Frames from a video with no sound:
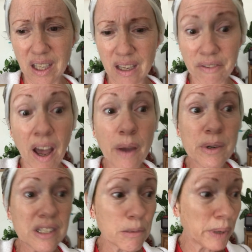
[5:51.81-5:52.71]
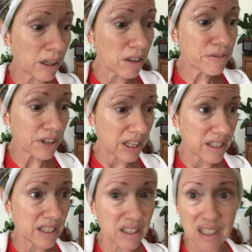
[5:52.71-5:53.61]
if I was to
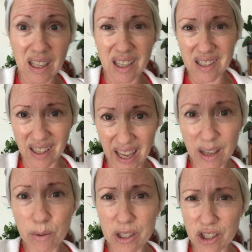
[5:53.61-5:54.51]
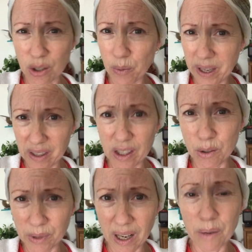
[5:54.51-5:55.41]
paraphrase in today's language in a way that
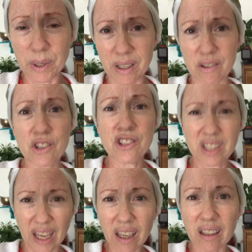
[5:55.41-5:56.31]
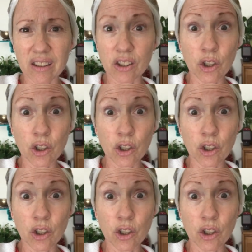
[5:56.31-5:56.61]
you and I would understand